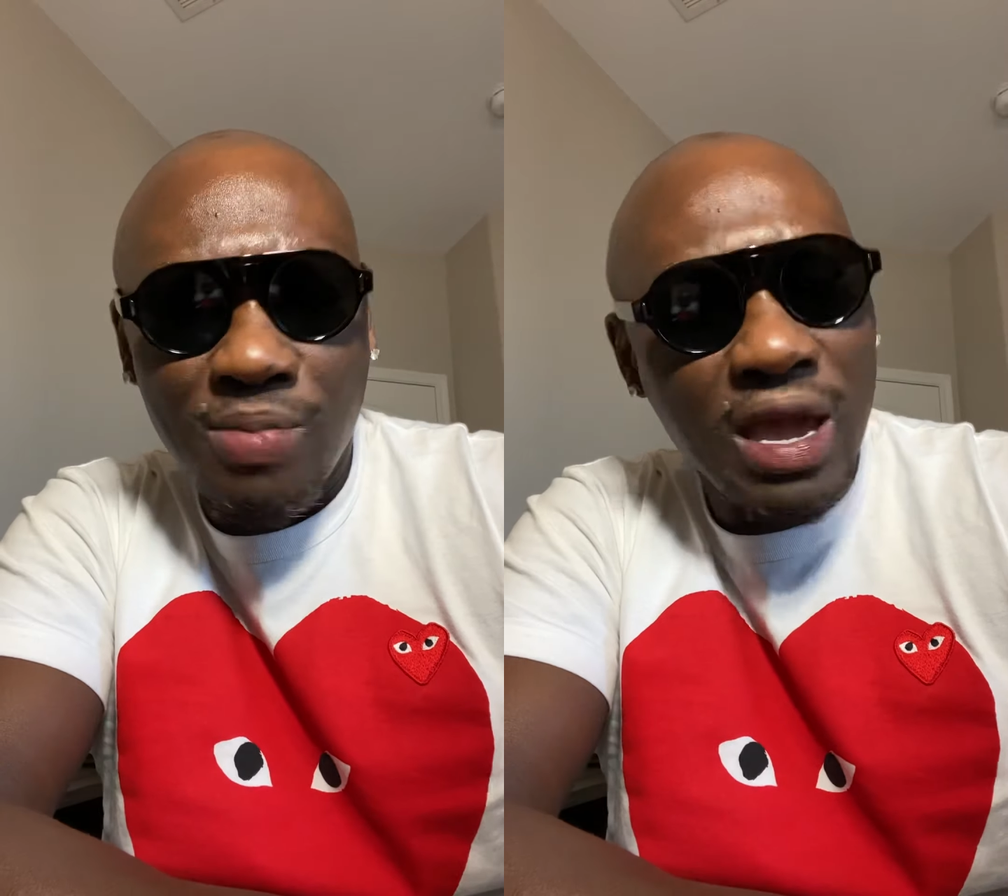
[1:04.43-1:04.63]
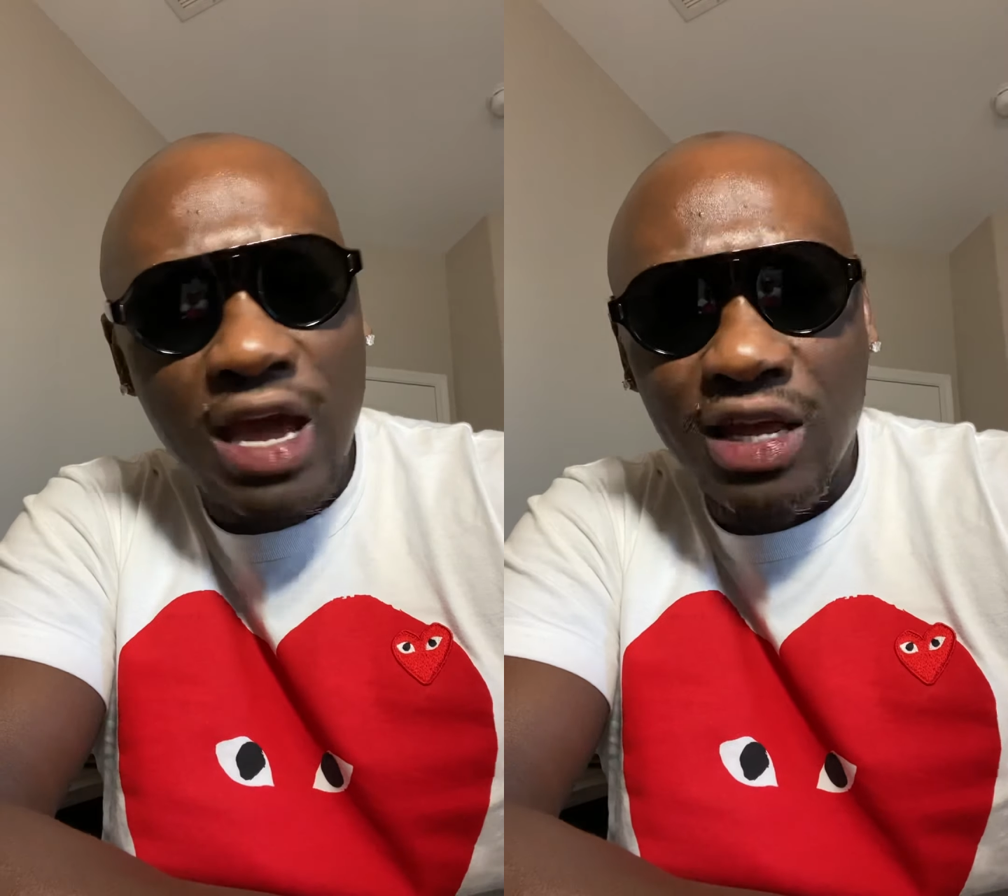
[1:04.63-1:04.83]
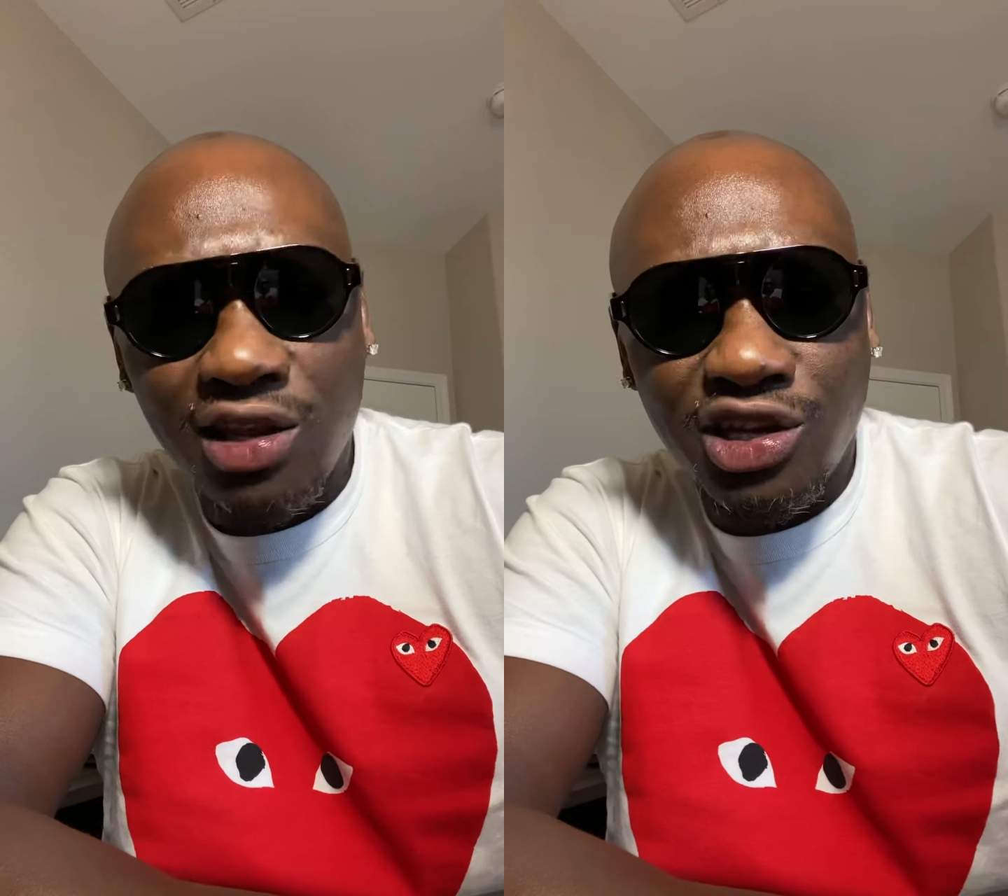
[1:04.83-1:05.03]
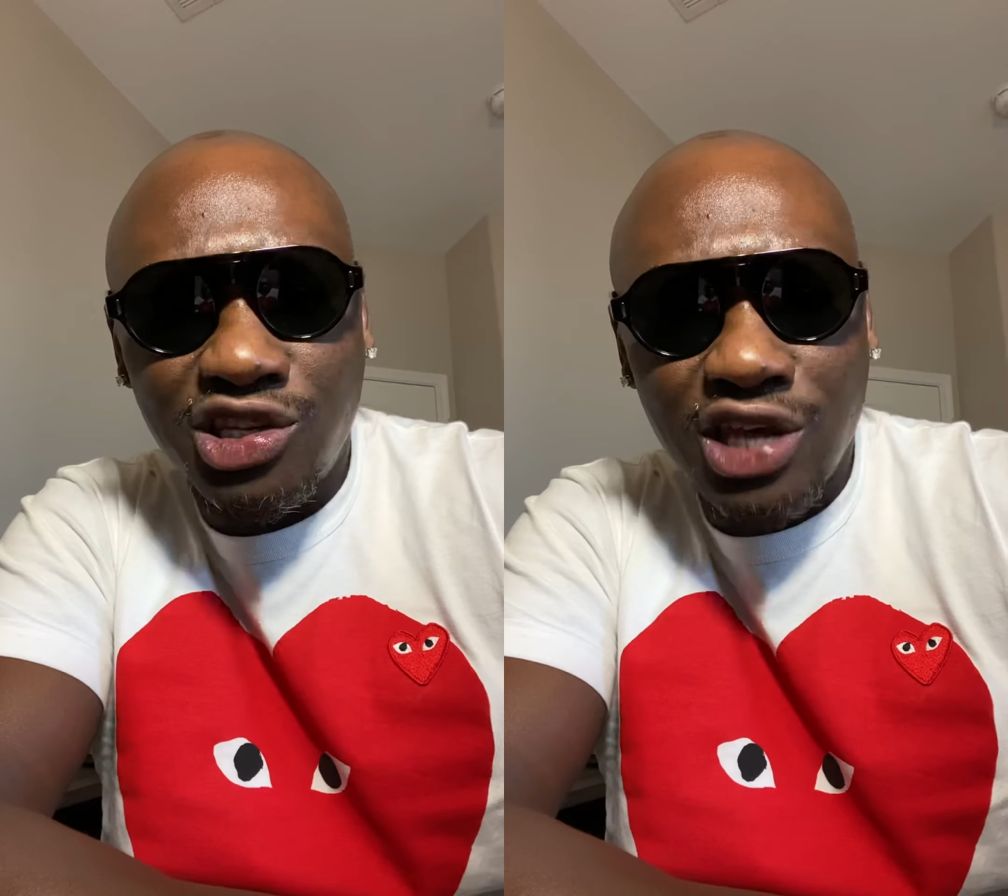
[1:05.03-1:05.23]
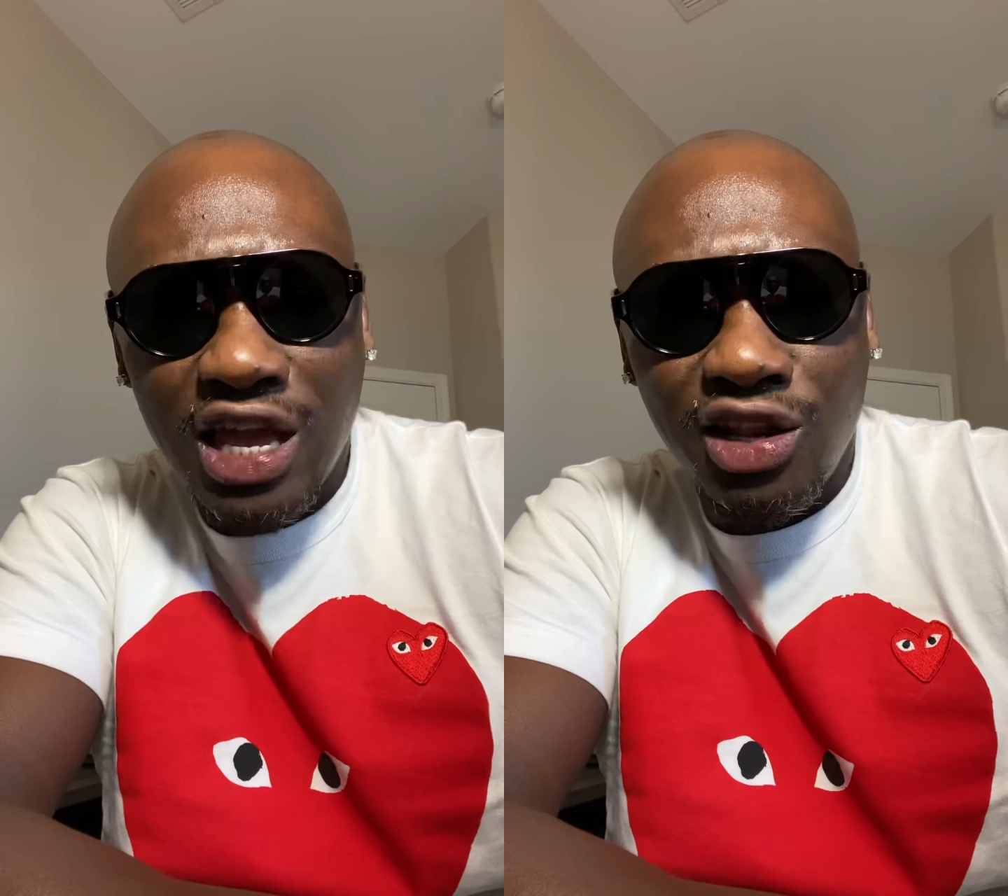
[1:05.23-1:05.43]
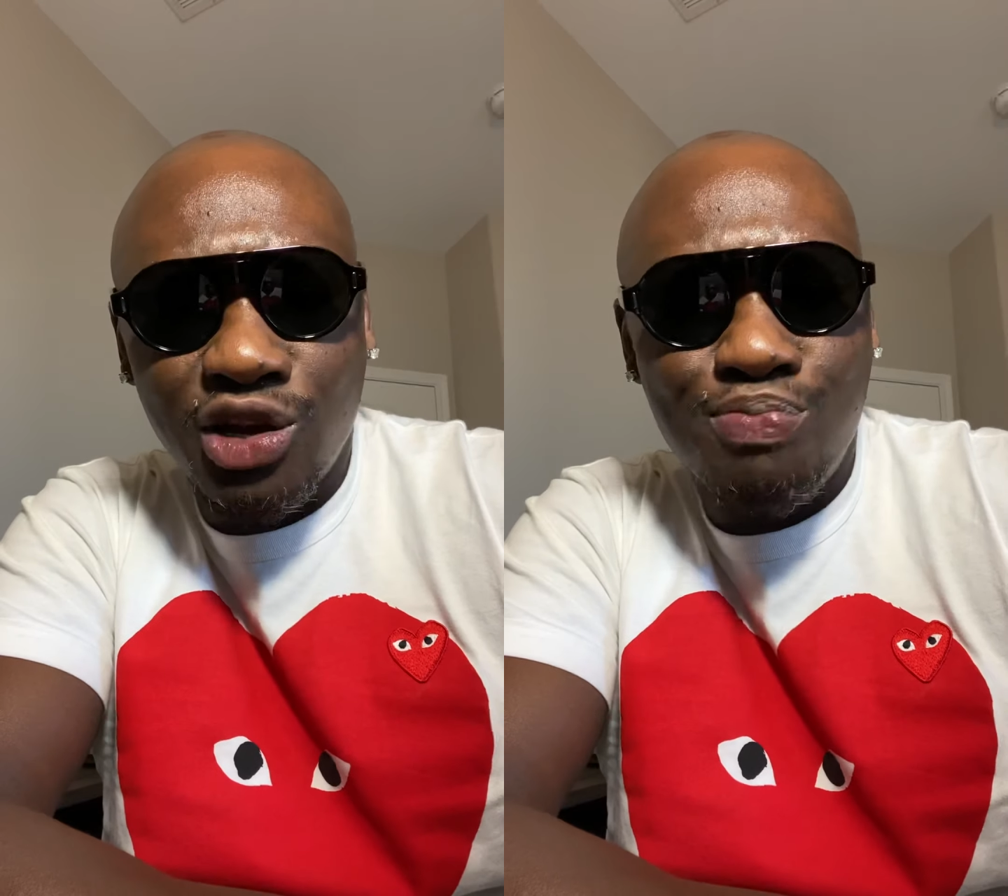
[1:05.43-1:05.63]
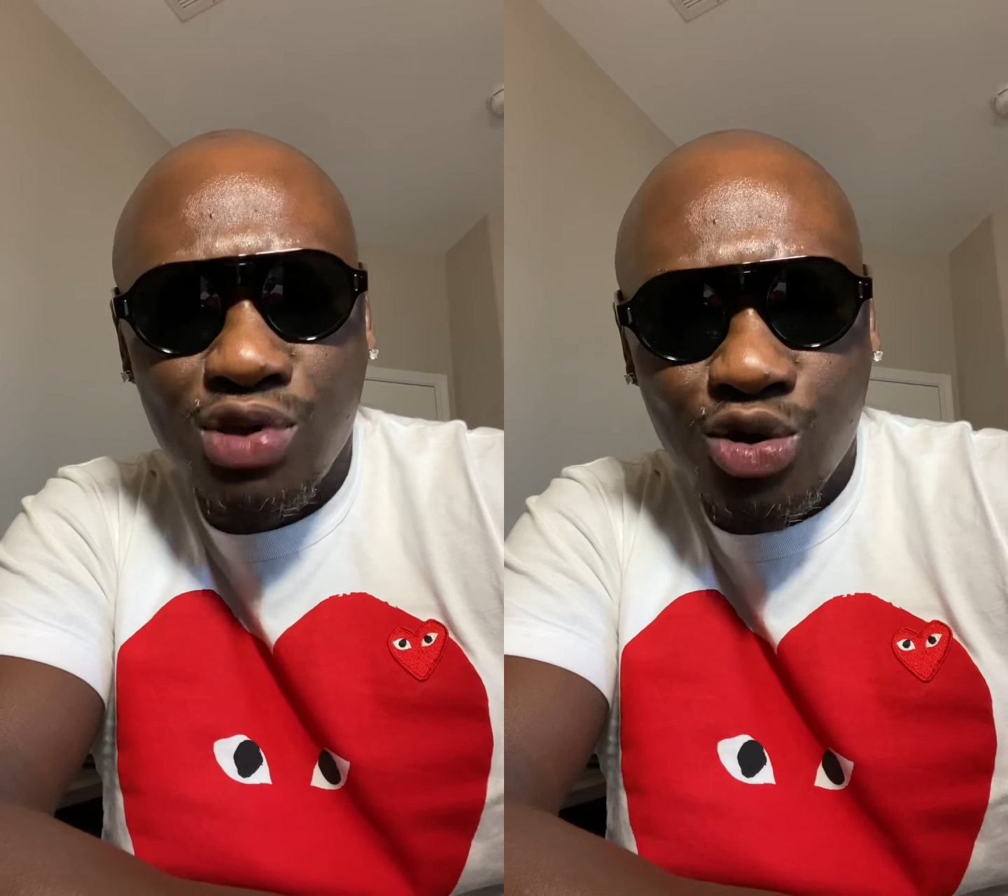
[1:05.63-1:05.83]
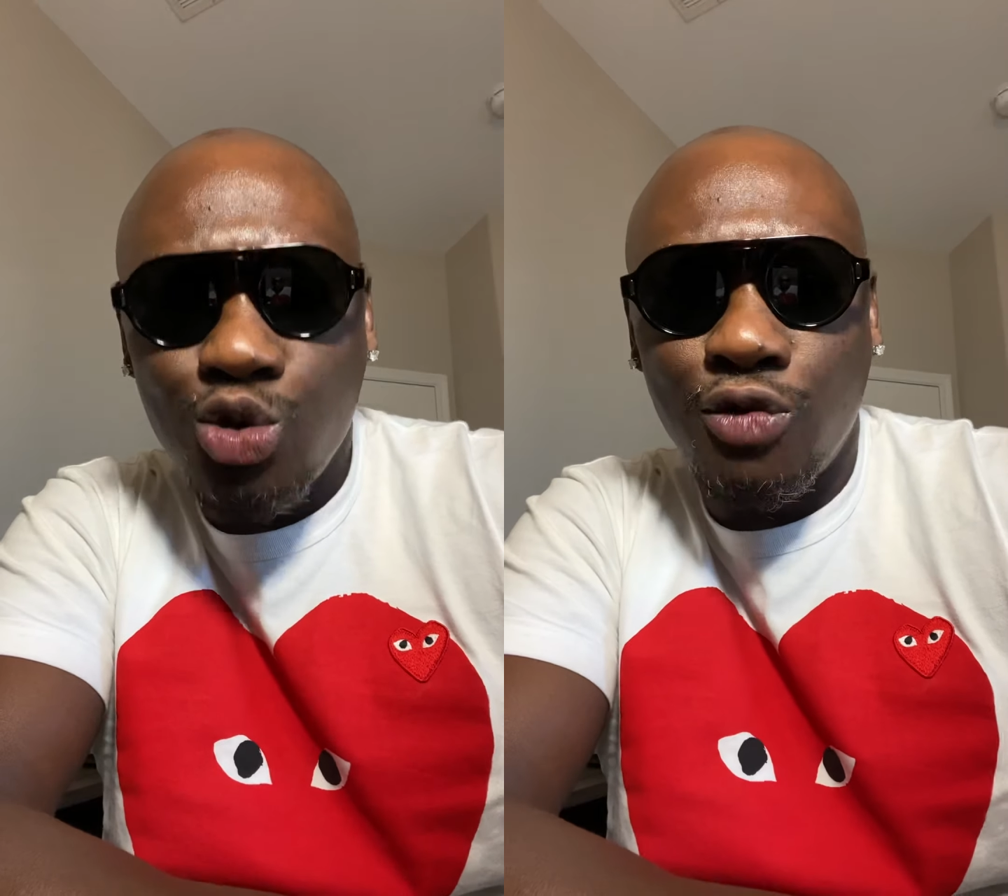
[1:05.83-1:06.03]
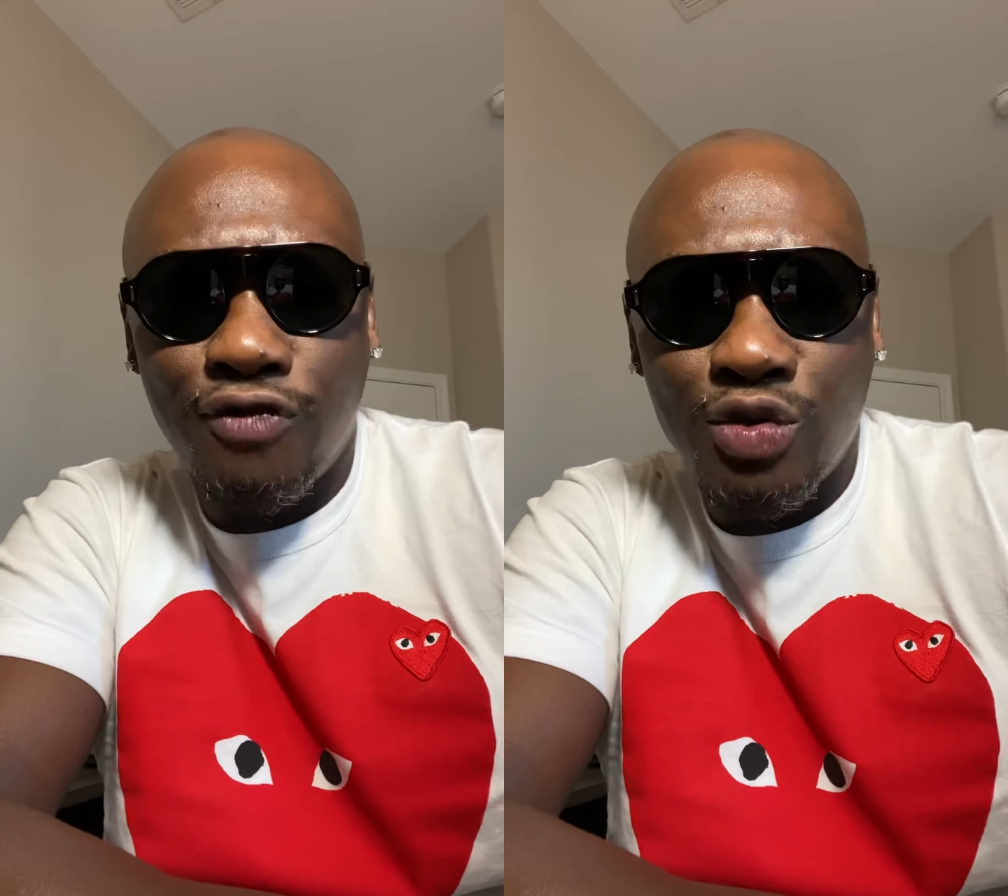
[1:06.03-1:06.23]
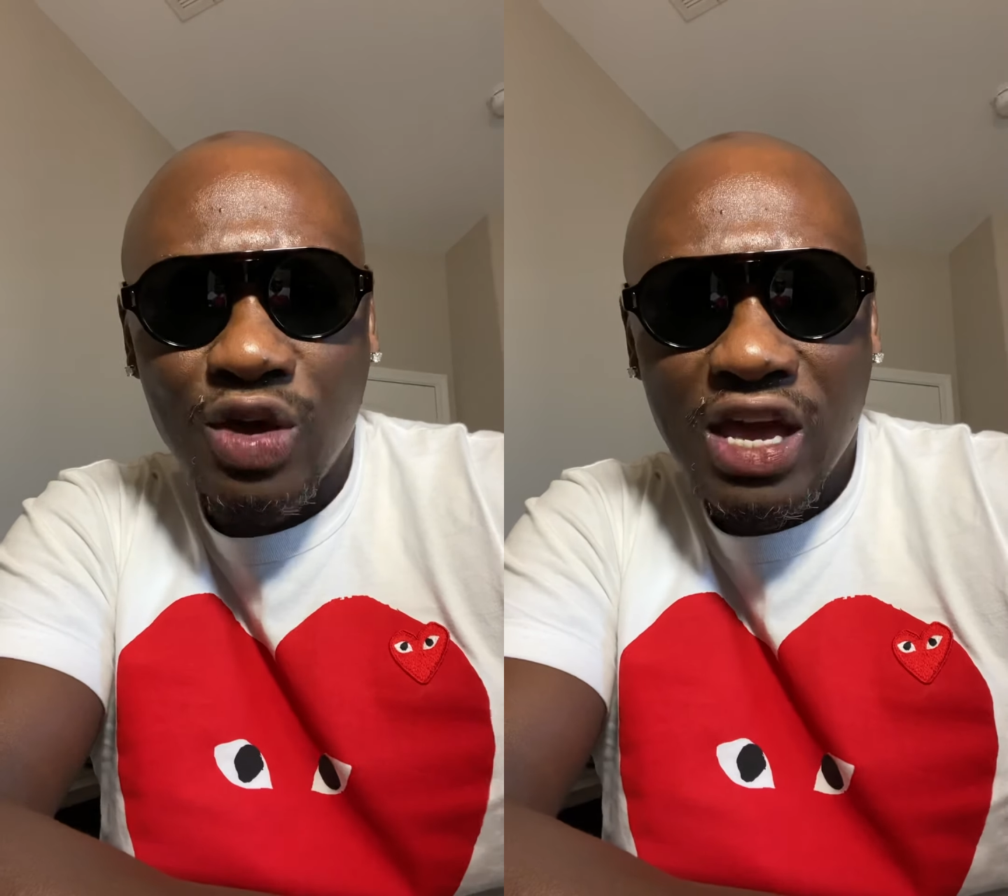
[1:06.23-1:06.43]
Man, he looked
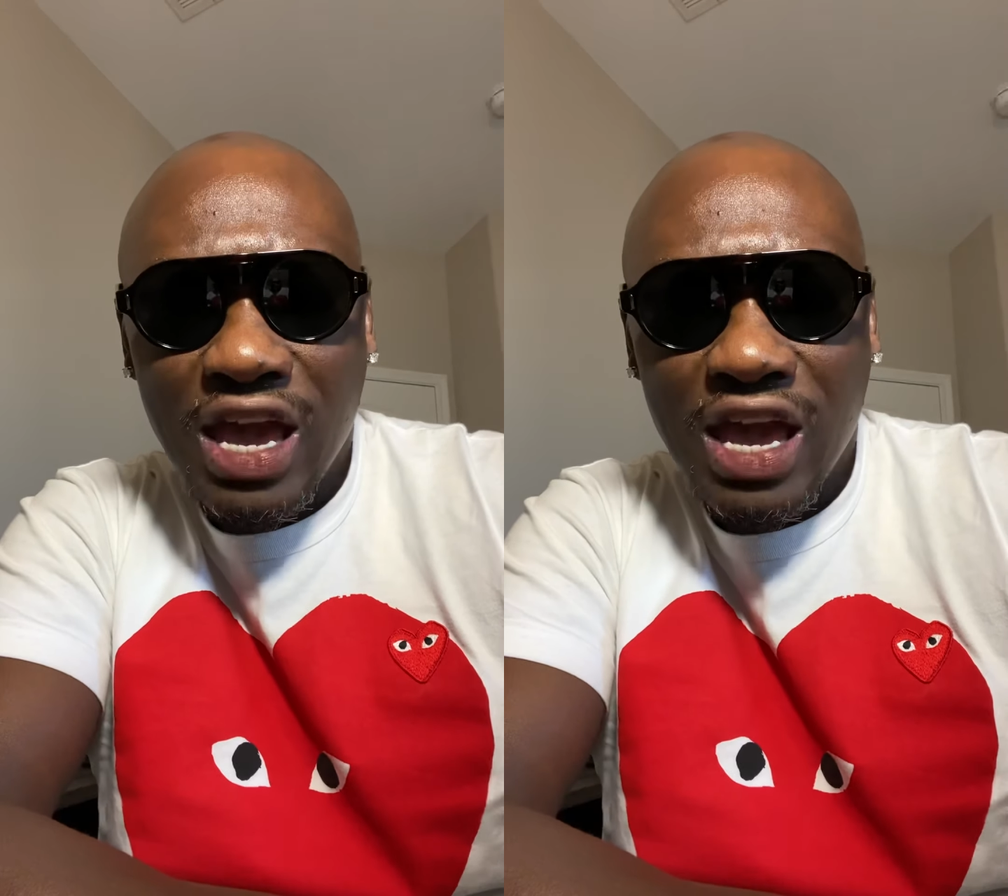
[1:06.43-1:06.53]
beautiful.